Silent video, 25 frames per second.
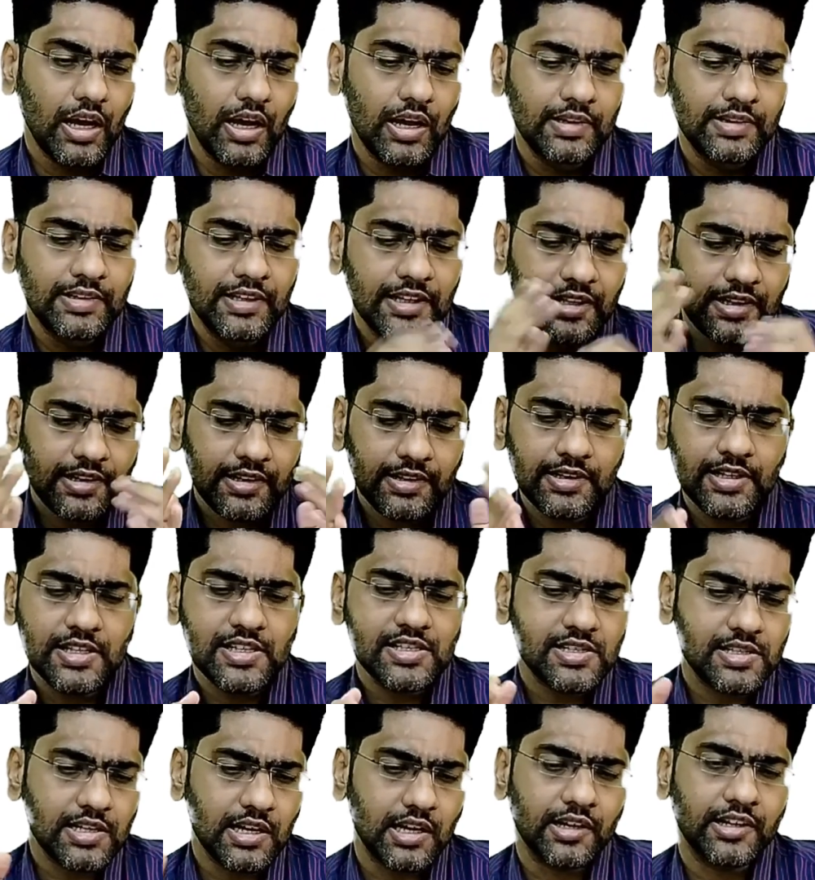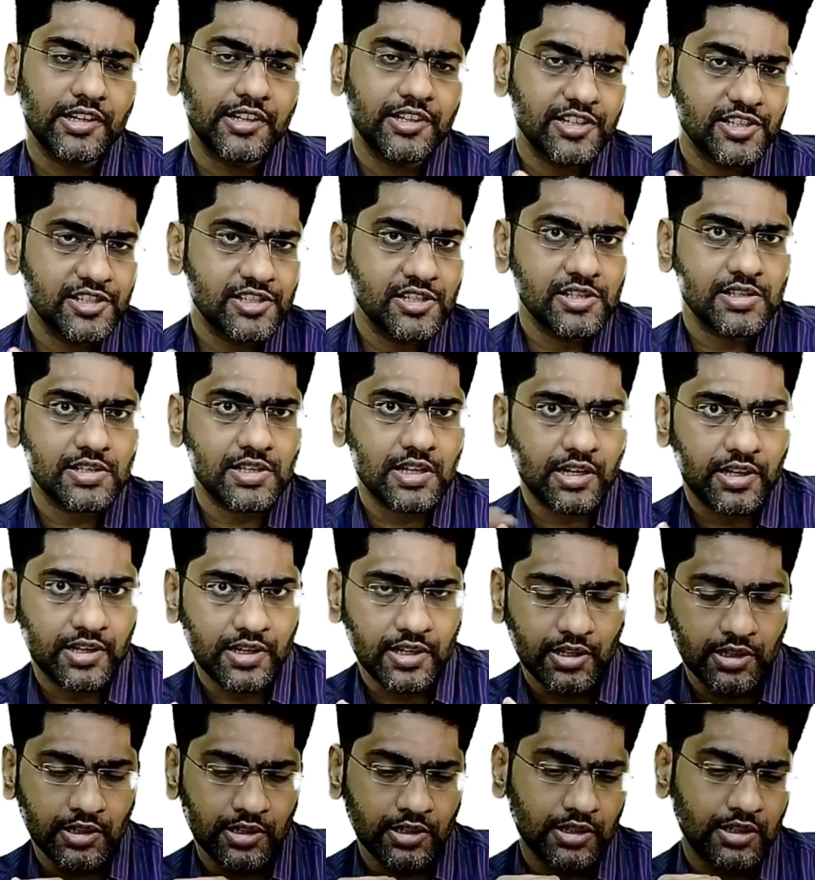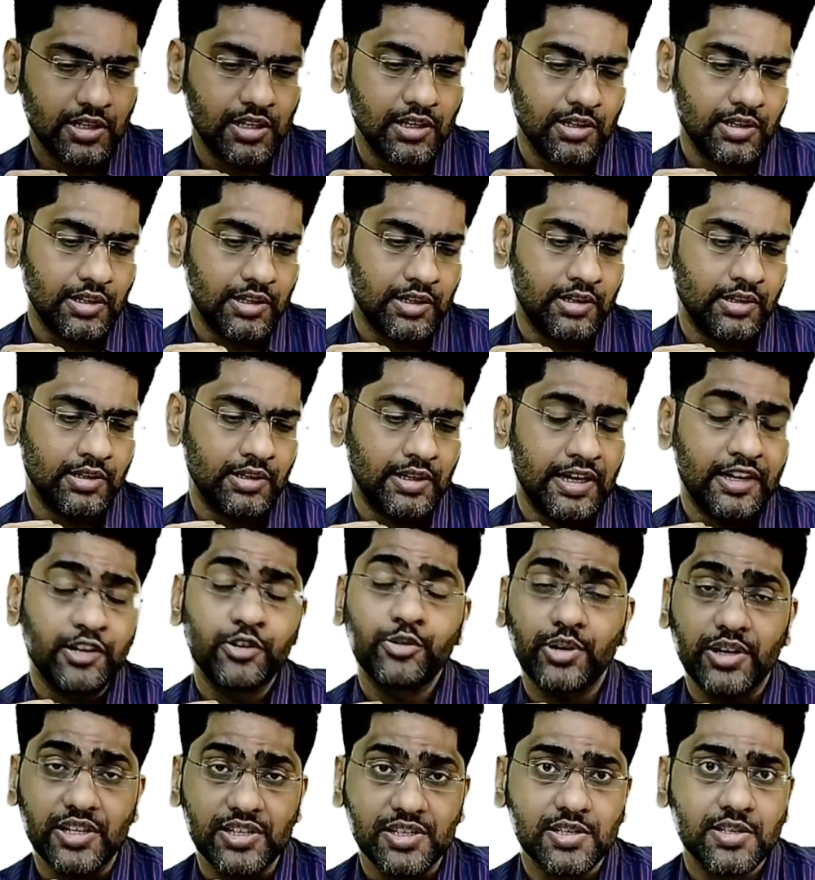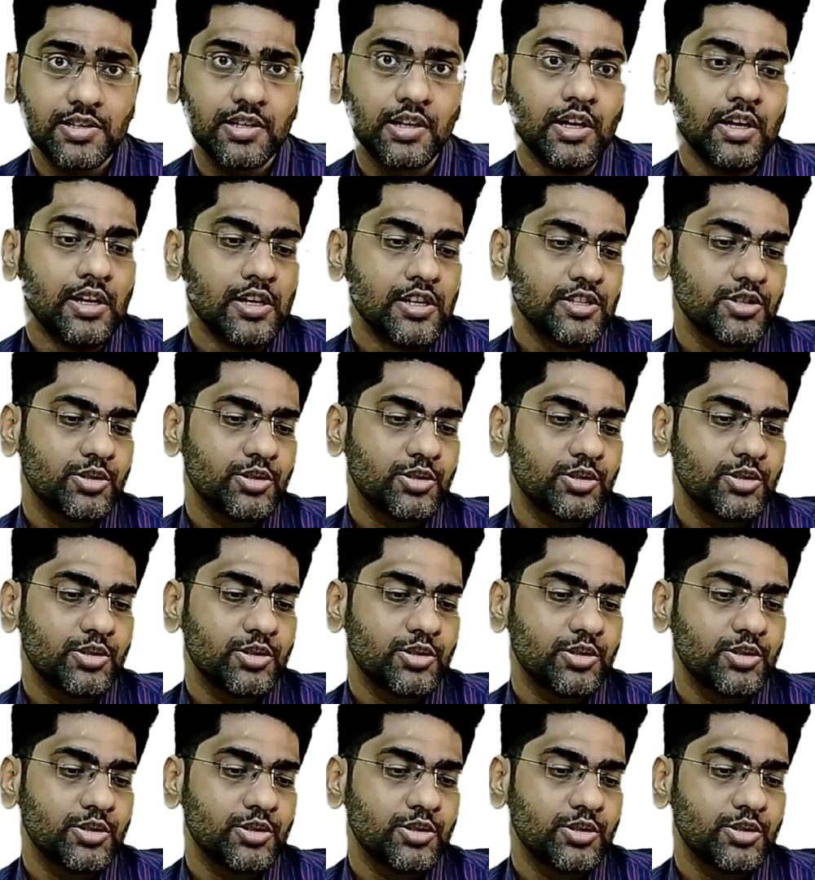and then these target regions are addressed.